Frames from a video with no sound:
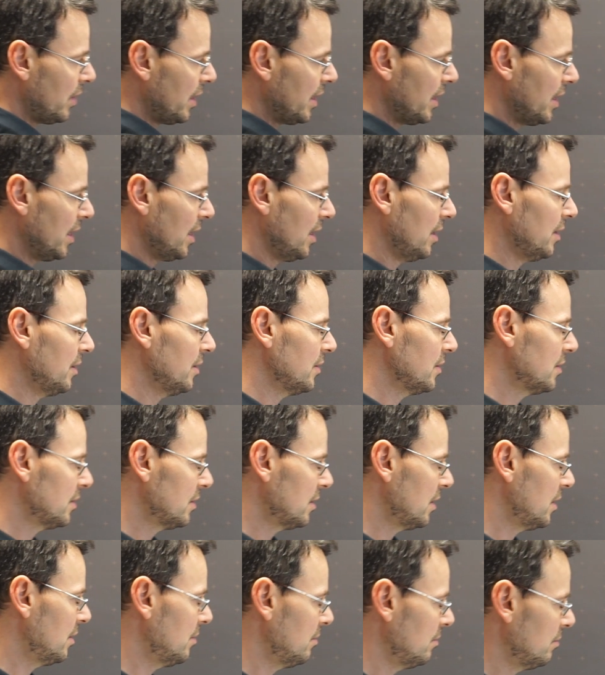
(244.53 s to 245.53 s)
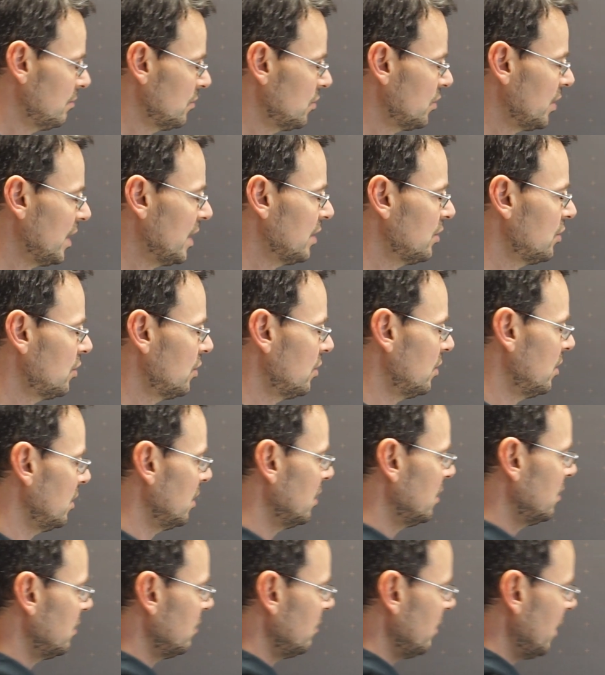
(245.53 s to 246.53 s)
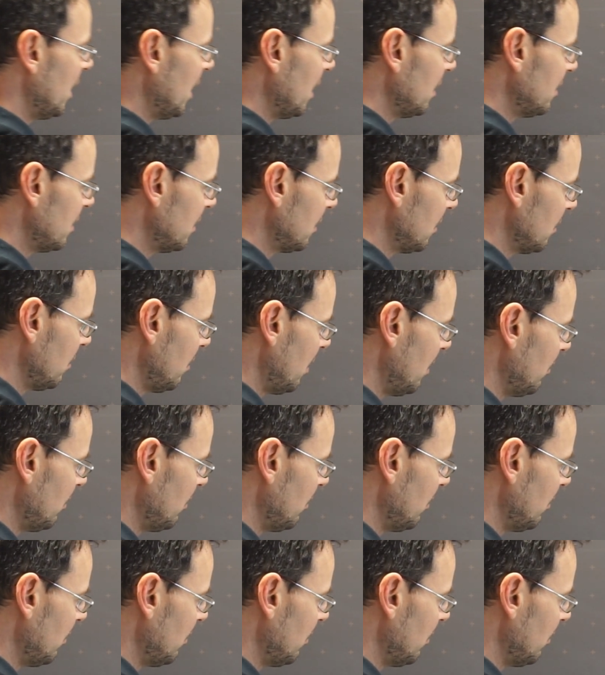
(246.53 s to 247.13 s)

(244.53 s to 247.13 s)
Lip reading: I changed it to that, so